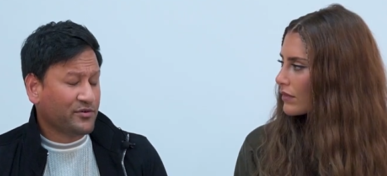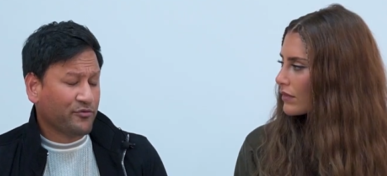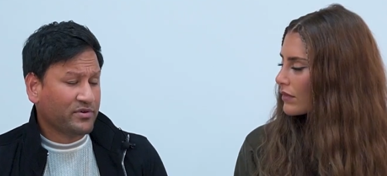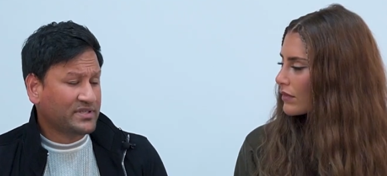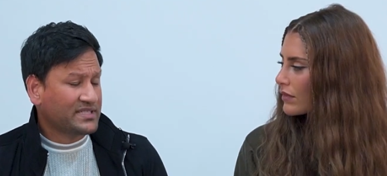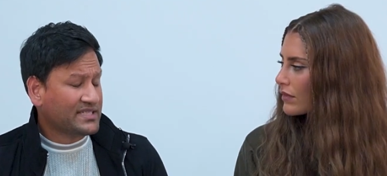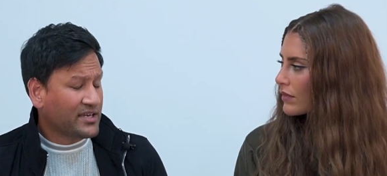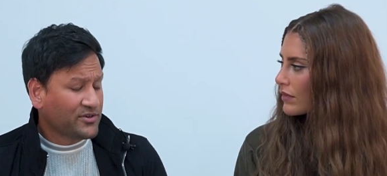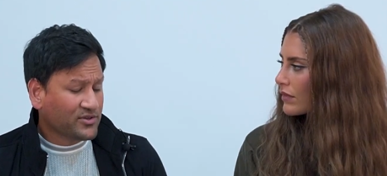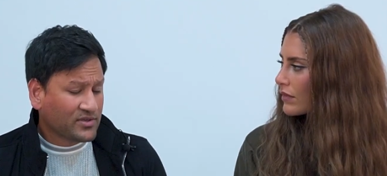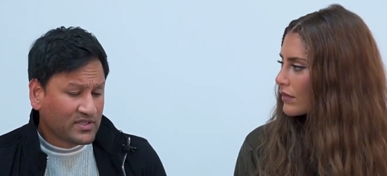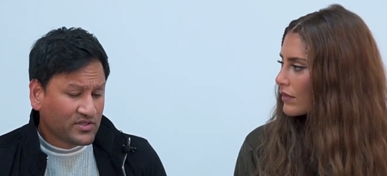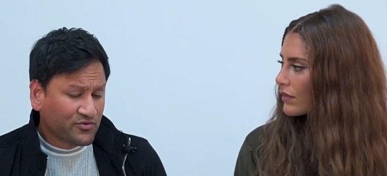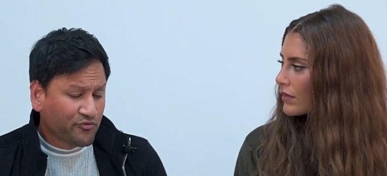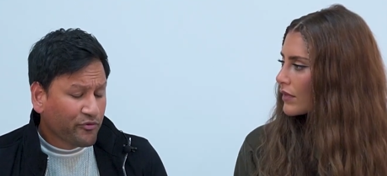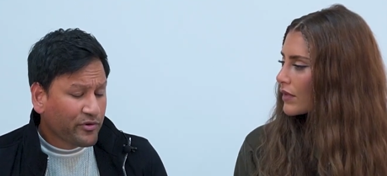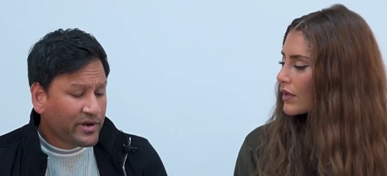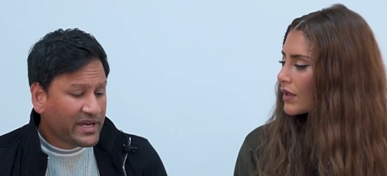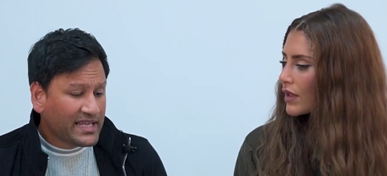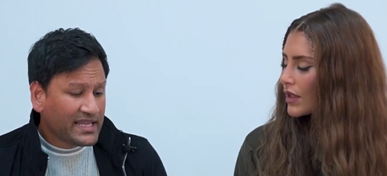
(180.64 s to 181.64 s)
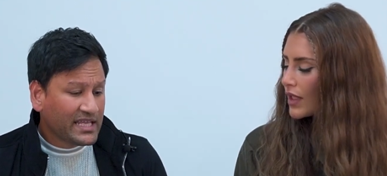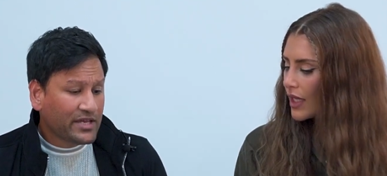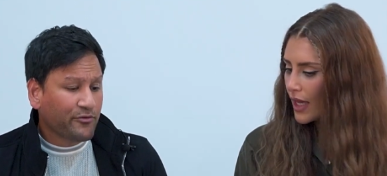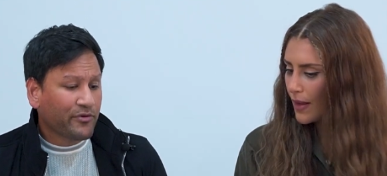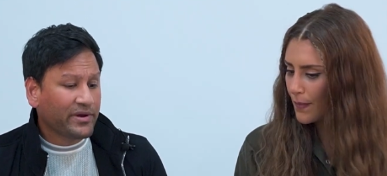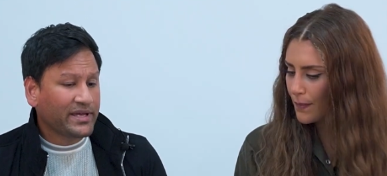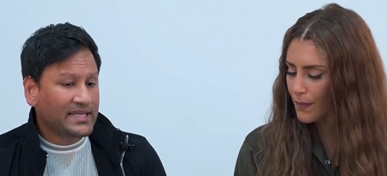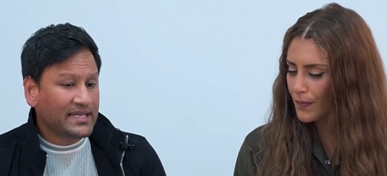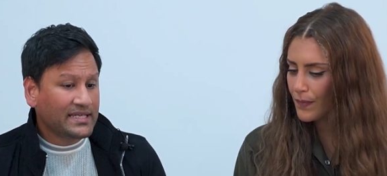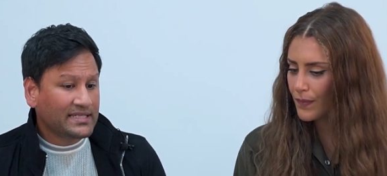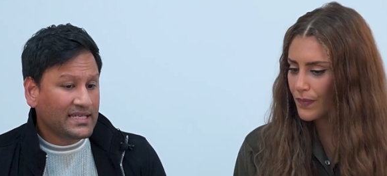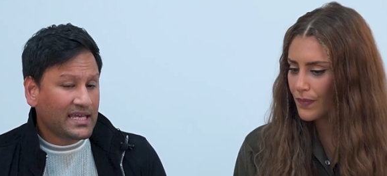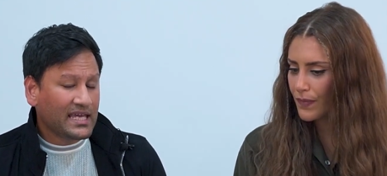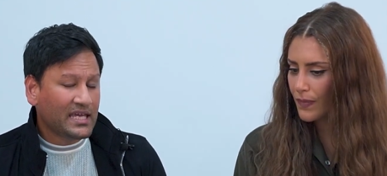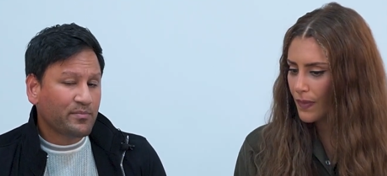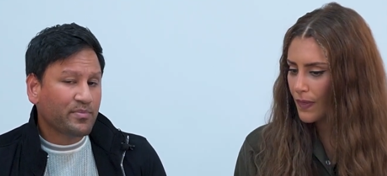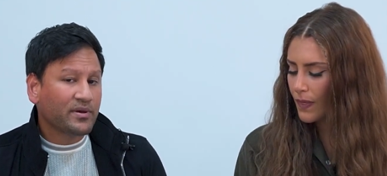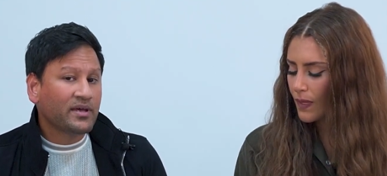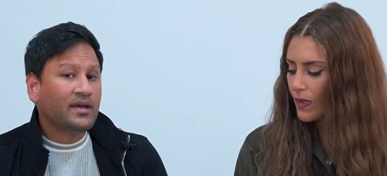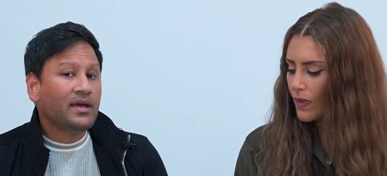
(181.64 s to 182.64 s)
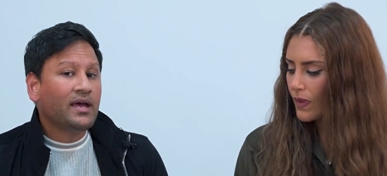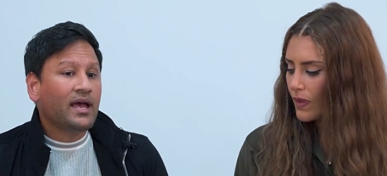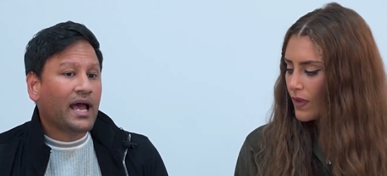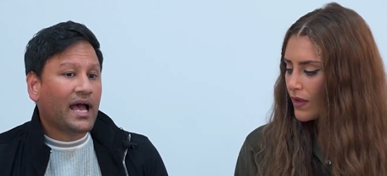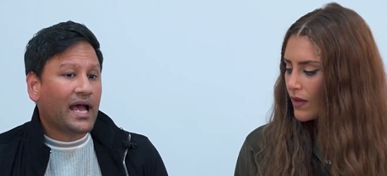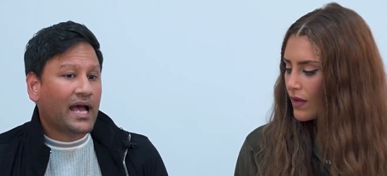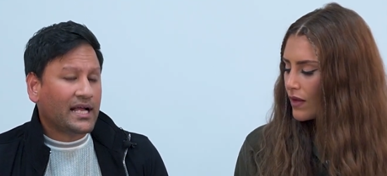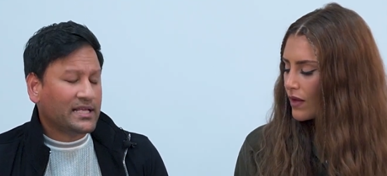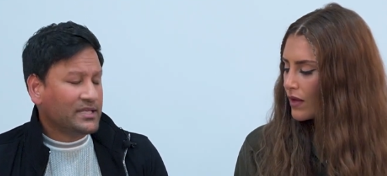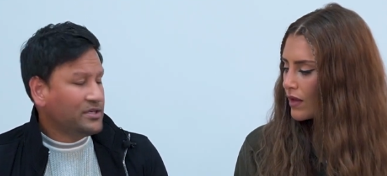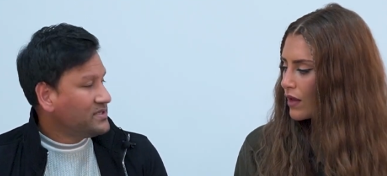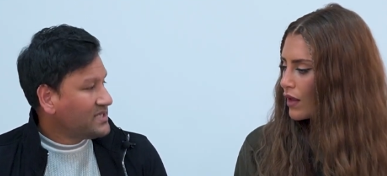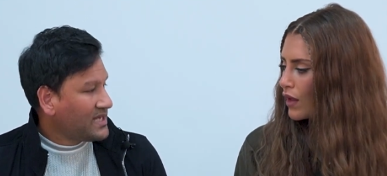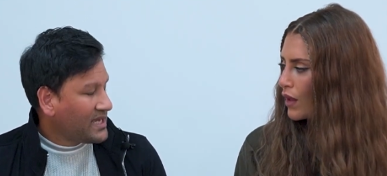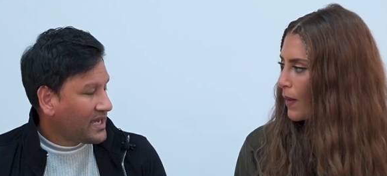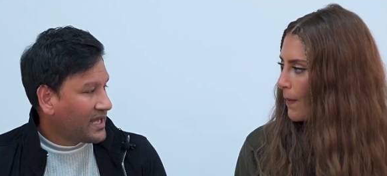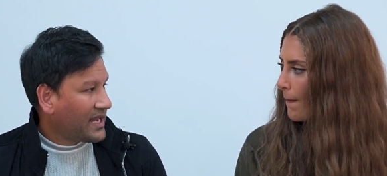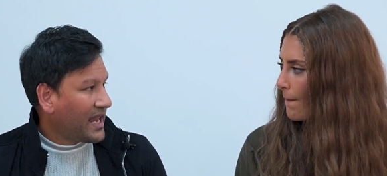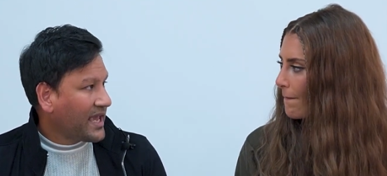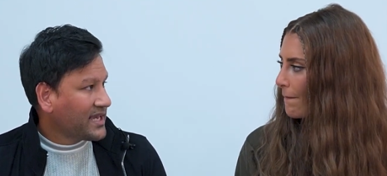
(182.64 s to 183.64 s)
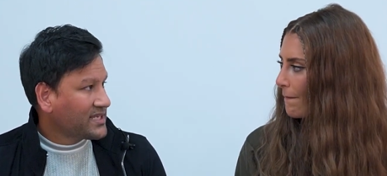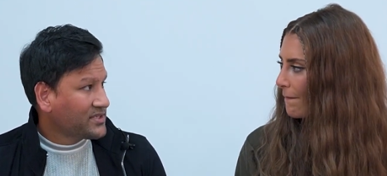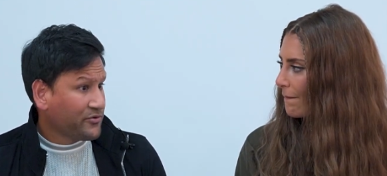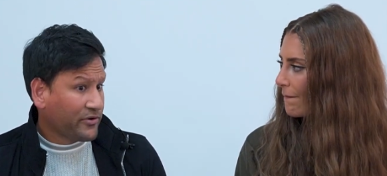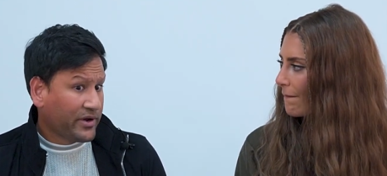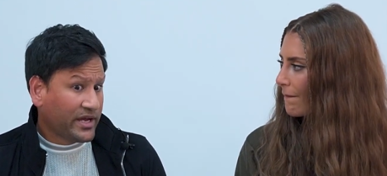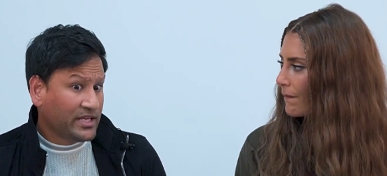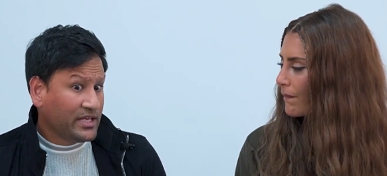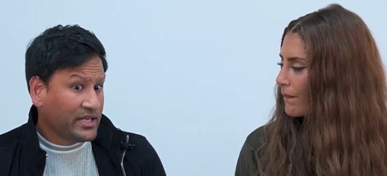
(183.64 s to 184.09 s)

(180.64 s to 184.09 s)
Speaker 1: the recession's really, yeah. really deep and you take an x-ray